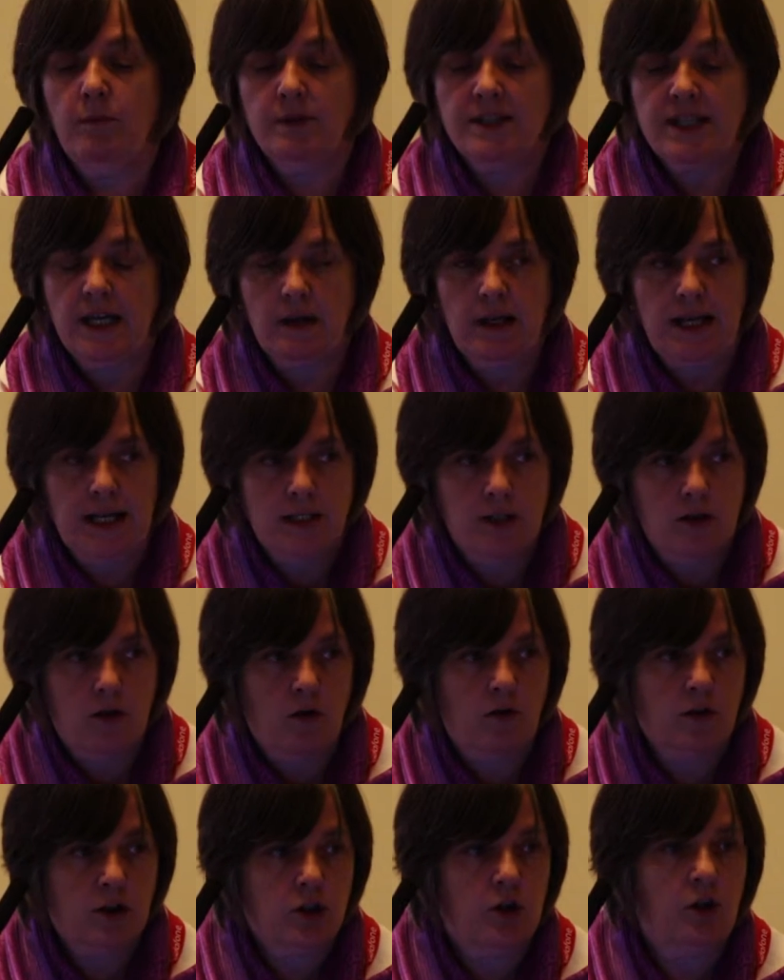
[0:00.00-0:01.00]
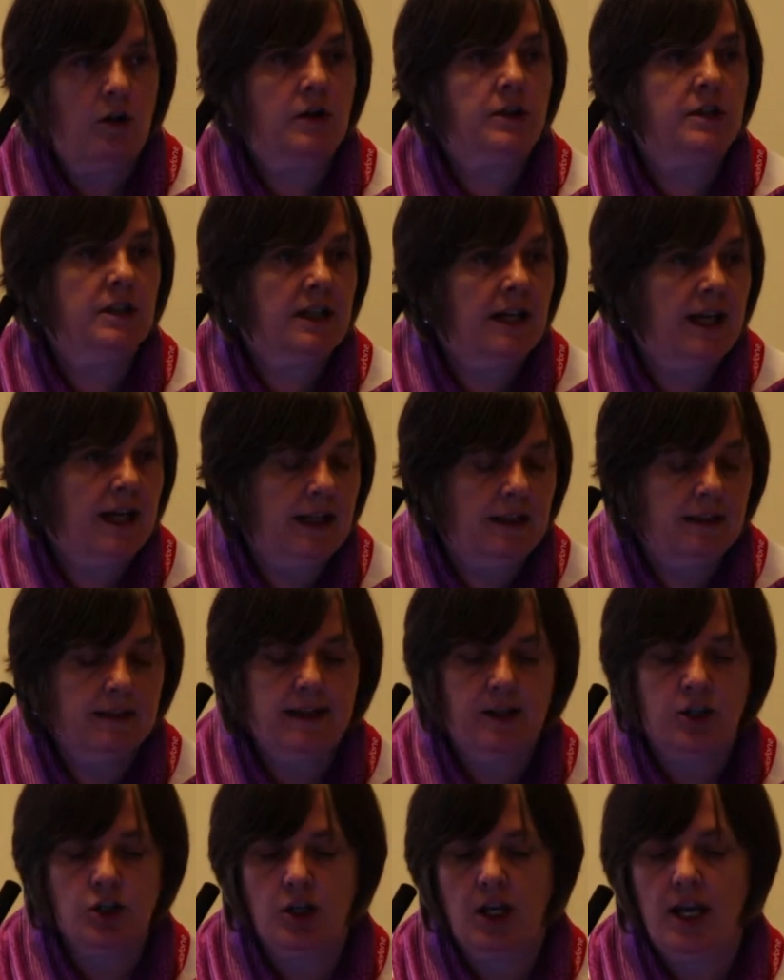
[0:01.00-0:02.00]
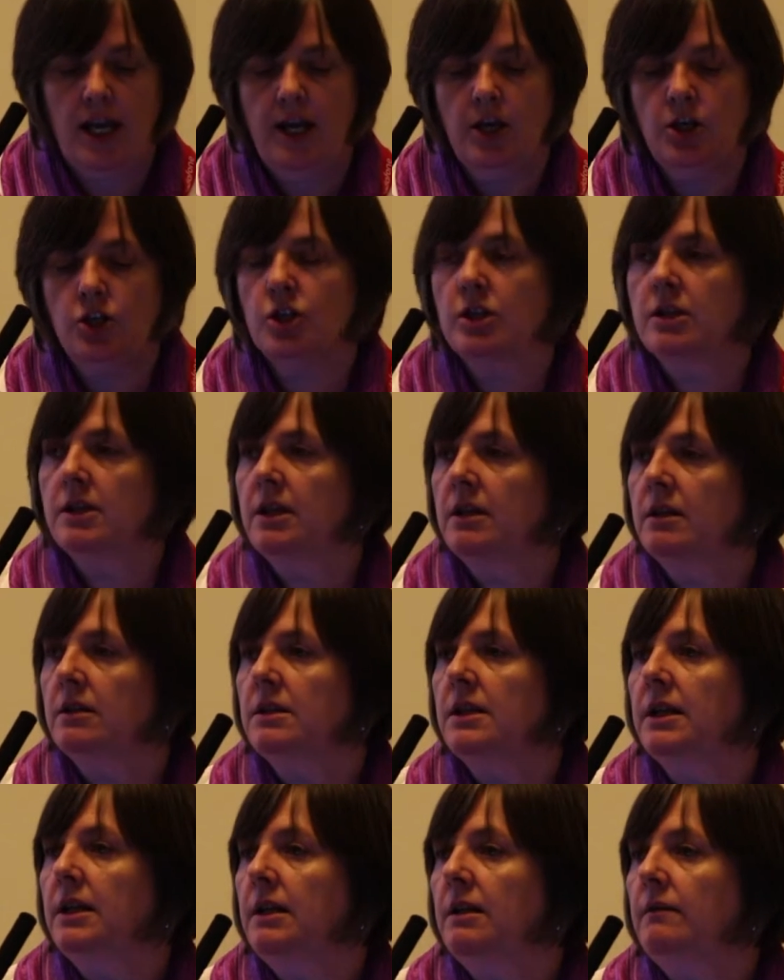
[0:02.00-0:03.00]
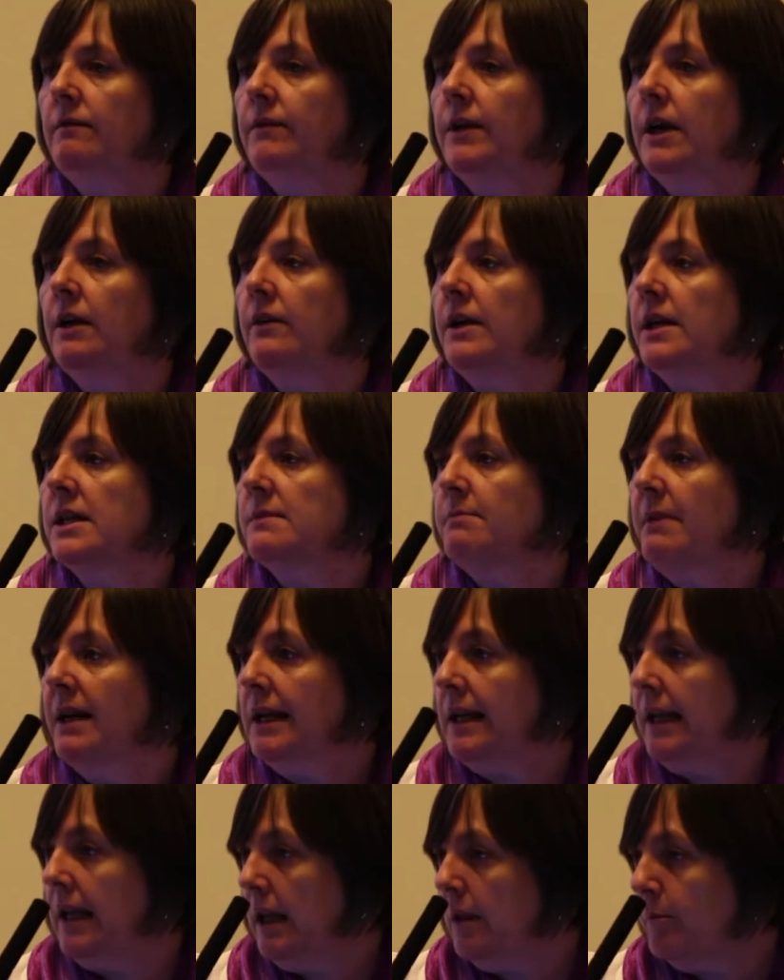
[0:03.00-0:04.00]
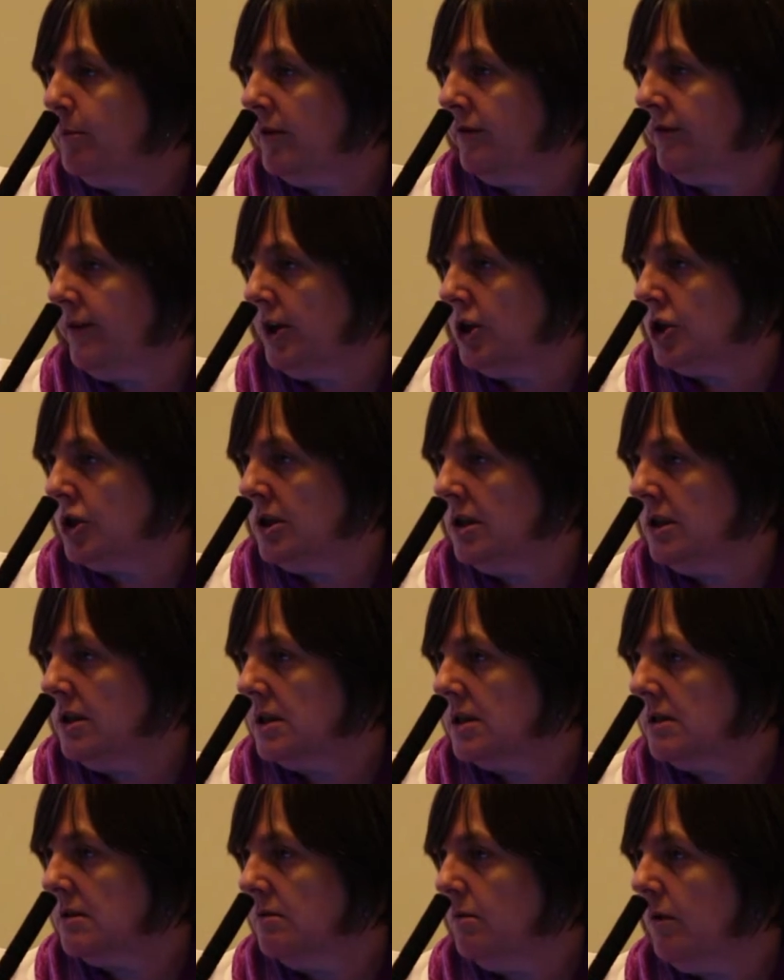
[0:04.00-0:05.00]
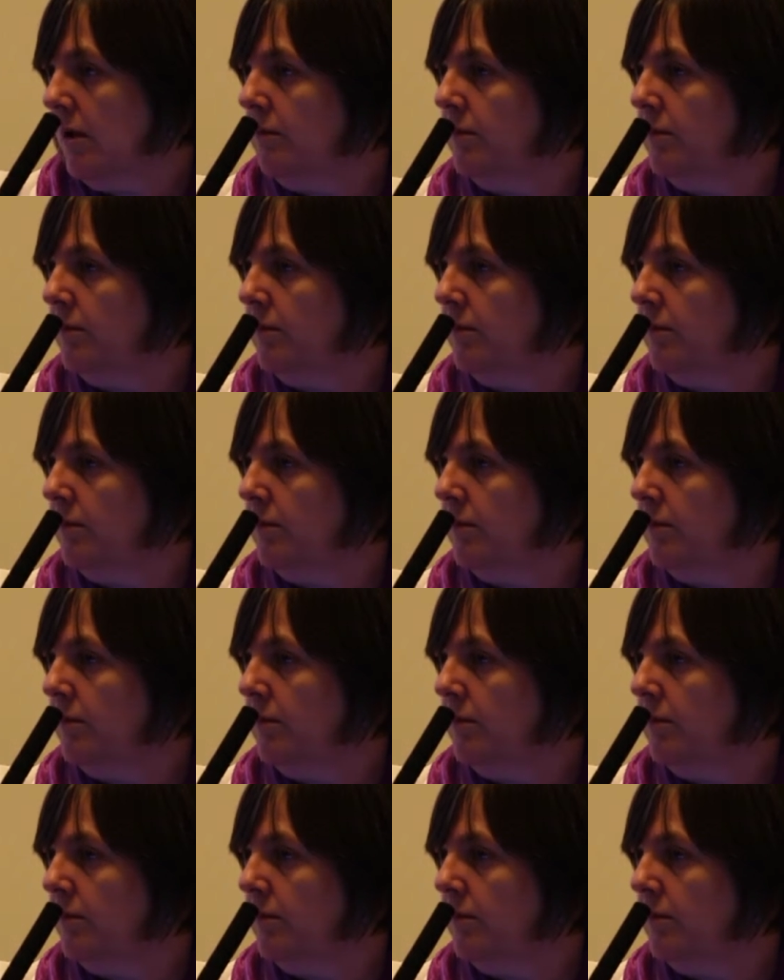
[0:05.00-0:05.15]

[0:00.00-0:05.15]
we said, let's go and talk to the health education and the various mental health professionals.